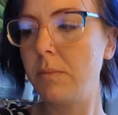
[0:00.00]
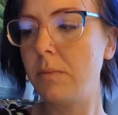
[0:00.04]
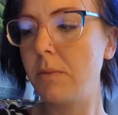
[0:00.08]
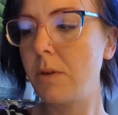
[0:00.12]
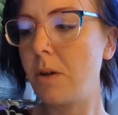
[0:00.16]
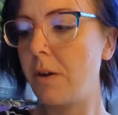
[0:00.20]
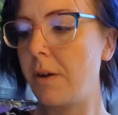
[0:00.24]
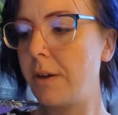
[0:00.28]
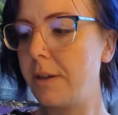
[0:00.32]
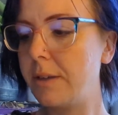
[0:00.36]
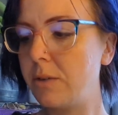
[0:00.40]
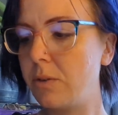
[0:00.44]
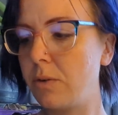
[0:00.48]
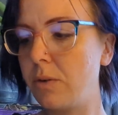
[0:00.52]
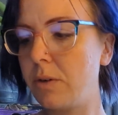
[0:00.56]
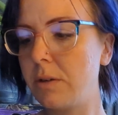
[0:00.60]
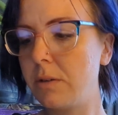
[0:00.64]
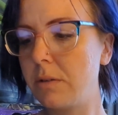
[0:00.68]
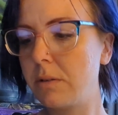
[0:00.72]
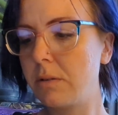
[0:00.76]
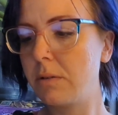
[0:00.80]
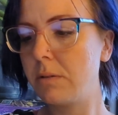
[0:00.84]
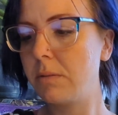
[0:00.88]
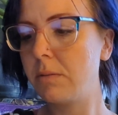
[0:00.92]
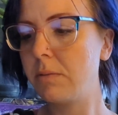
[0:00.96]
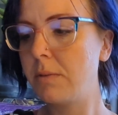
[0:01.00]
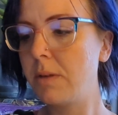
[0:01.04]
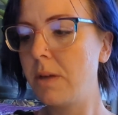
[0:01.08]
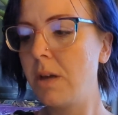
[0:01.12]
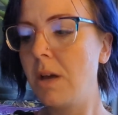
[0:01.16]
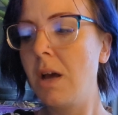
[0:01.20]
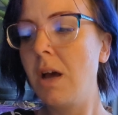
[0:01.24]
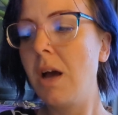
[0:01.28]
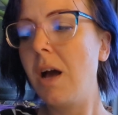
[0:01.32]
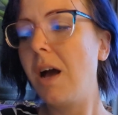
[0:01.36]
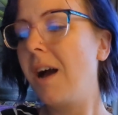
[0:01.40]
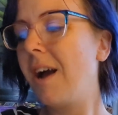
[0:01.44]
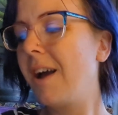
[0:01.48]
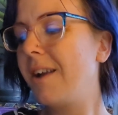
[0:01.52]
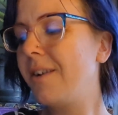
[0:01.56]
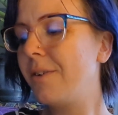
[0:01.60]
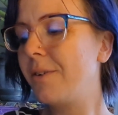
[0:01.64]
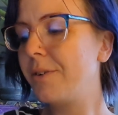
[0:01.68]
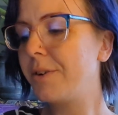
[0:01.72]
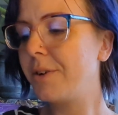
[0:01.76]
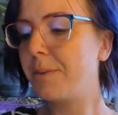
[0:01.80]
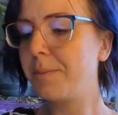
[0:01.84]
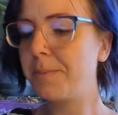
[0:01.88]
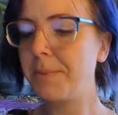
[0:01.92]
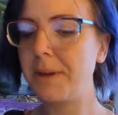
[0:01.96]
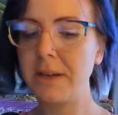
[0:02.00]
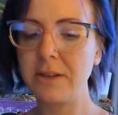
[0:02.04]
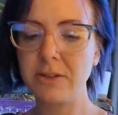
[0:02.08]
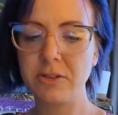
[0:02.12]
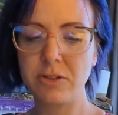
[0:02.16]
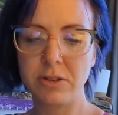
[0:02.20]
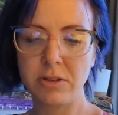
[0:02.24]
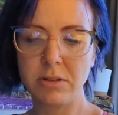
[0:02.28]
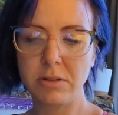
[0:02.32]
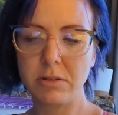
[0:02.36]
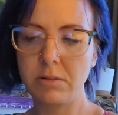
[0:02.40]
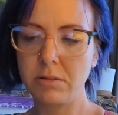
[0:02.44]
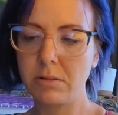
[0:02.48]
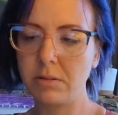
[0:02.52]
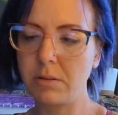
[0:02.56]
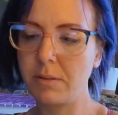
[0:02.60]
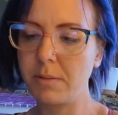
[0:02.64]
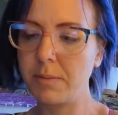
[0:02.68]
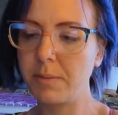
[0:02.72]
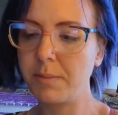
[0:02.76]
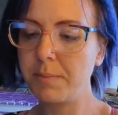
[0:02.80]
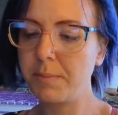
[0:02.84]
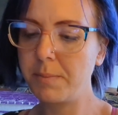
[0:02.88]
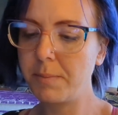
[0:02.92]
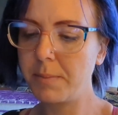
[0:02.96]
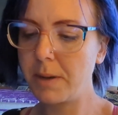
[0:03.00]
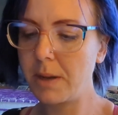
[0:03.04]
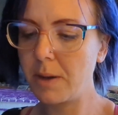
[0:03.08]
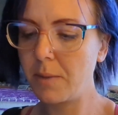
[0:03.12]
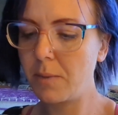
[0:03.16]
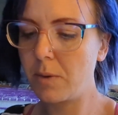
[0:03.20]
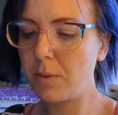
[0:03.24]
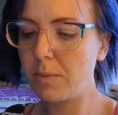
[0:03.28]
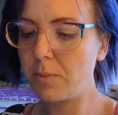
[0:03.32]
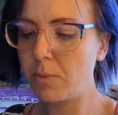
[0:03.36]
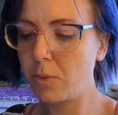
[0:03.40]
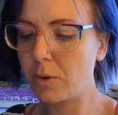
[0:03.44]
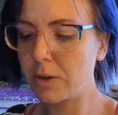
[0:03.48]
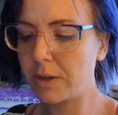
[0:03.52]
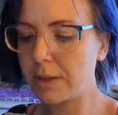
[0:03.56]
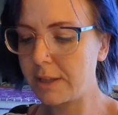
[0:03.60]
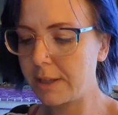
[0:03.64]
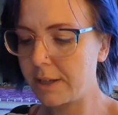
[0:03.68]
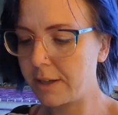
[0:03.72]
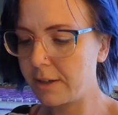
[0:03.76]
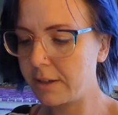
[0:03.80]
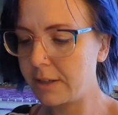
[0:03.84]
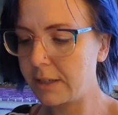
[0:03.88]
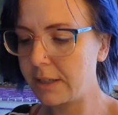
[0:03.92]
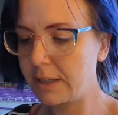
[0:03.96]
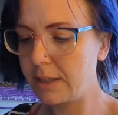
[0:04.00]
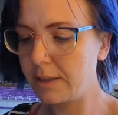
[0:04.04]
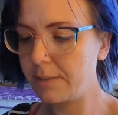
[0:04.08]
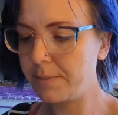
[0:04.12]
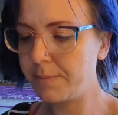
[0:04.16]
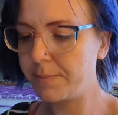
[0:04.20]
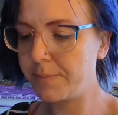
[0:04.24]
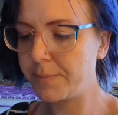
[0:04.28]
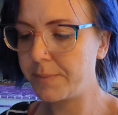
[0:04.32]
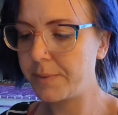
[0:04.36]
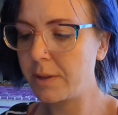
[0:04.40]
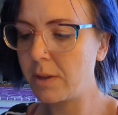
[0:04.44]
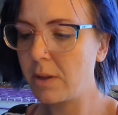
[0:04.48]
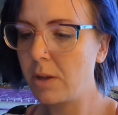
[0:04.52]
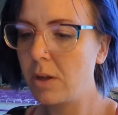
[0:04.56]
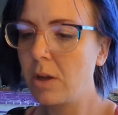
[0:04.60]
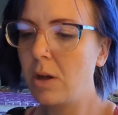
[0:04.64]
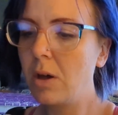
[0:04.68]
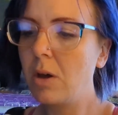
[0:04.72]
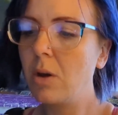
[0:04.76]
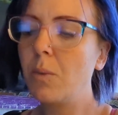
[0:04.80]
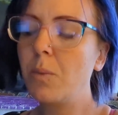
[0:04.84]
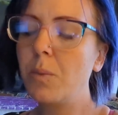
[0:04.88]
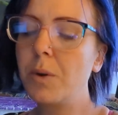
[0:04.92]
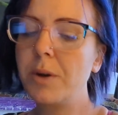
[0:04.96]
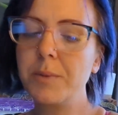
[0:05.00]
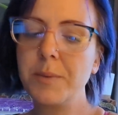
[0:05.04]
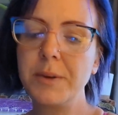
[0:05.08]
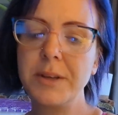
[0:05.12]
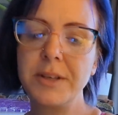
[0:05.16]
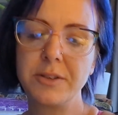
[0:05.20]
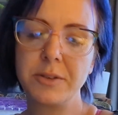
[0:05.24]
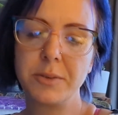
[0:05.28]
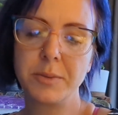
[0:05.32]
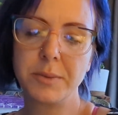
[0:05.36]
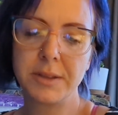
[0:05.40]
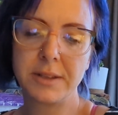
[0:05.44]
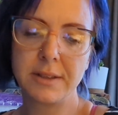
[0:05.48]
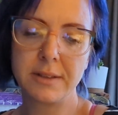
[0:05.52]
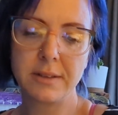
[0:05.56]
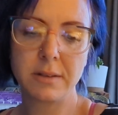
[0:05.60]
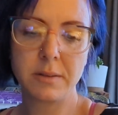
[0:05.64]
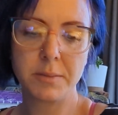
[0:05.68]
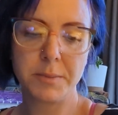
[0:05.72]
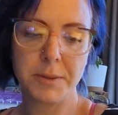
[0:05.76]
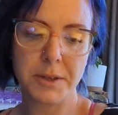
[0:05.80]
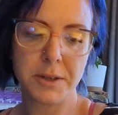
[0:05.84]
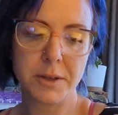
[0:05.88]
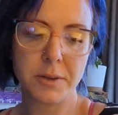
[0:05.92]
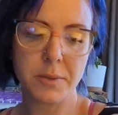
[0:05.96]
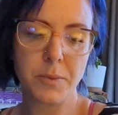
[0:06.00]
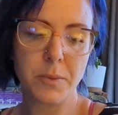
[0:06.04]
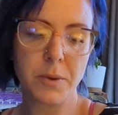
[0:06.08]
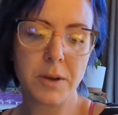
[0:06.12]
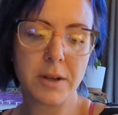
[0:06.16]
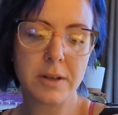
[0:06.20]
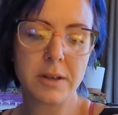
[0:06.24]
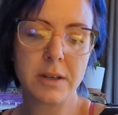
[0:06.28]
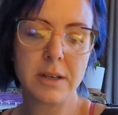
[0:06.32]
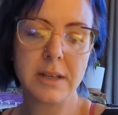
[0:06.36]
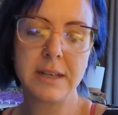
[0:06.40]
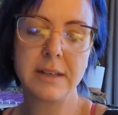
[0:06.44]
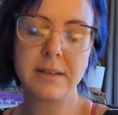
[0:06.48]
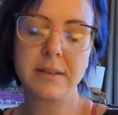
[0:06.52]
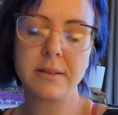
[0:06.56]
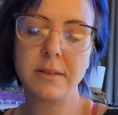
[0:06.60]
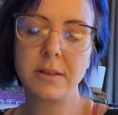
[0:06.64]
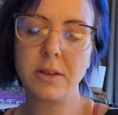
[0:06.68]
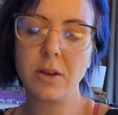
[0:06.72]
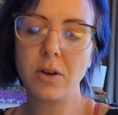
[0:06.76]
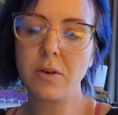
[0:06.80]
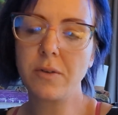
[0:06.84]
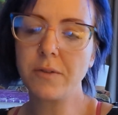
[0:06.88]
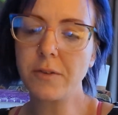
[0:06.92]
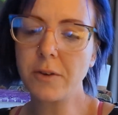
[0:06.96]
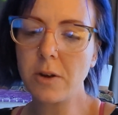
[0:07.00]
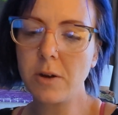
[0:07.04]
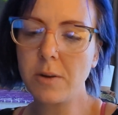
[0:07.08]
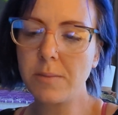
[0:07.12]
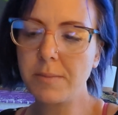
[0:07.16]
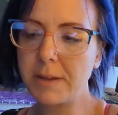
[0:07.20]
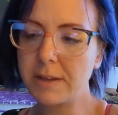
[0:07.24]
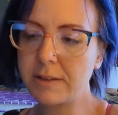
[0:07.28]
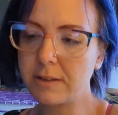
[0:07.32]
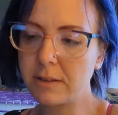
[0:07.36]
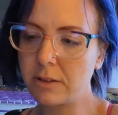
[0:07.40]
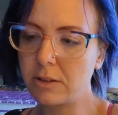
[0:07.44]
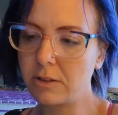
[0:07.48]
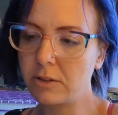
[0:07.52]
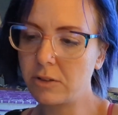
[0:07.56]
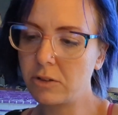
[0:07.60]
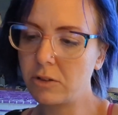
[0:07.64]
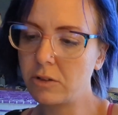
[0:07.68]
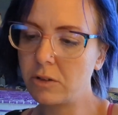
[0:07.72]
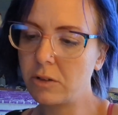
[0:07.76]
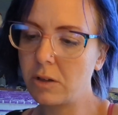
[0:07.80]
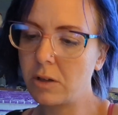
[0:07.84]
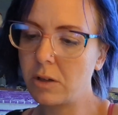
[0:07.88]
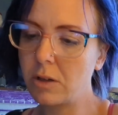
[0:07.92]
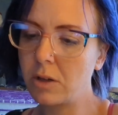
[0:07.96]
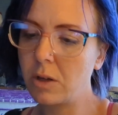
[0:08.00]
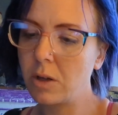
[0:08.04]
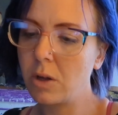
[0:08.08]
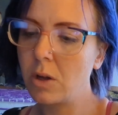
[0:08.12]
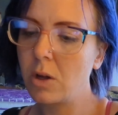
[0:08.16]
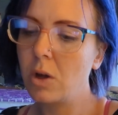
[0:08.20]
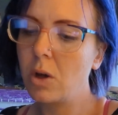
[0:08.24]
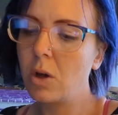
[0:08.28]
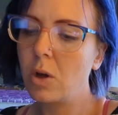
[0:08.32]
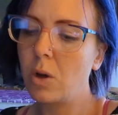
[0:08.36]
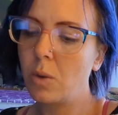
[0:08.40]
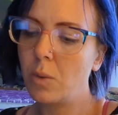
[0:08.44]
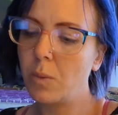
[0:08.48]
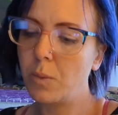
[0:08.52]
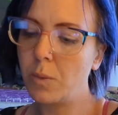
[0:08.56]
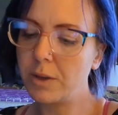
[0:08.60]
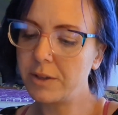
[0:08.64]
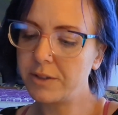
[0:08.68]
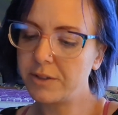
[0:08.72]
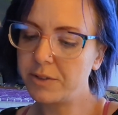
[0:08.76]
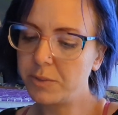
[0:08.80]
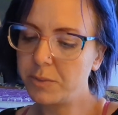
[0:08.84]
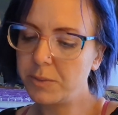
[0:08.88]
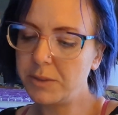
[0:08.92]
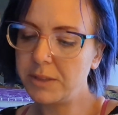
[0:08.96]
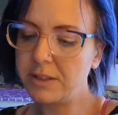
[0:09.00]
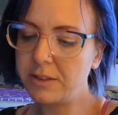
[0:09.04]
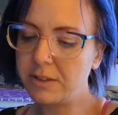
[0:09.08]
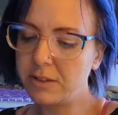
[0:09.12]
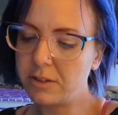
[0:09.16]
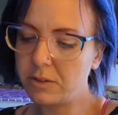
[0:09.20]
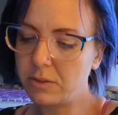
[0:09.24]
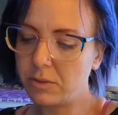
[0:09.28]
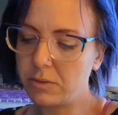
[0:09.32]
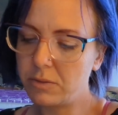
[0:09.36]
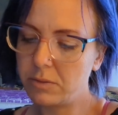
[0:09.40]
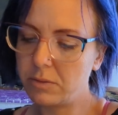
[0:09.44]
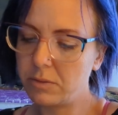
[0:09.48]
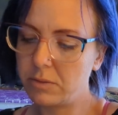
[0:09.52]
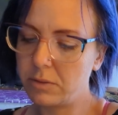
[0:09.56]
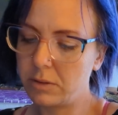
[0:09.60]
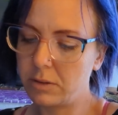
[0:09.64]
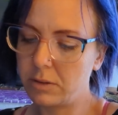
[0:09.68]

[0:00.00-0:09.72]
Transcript: All right, Taurus. I know you're patient, but I want more clarity. What do we do with this, Spirit? What is the overall message? What do we do?